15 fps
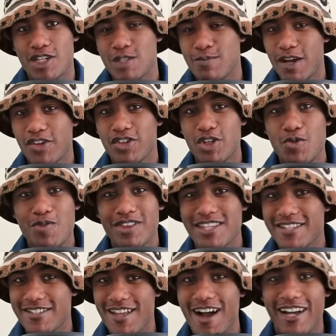especially when the
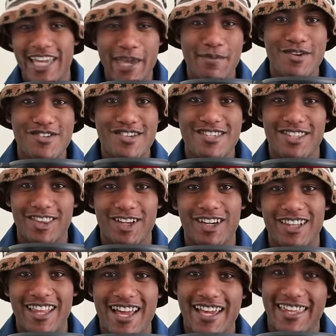stock images look
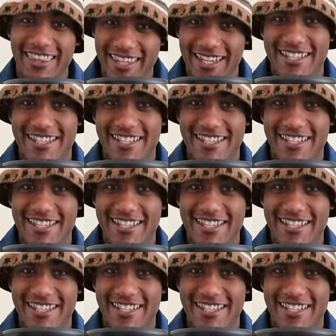like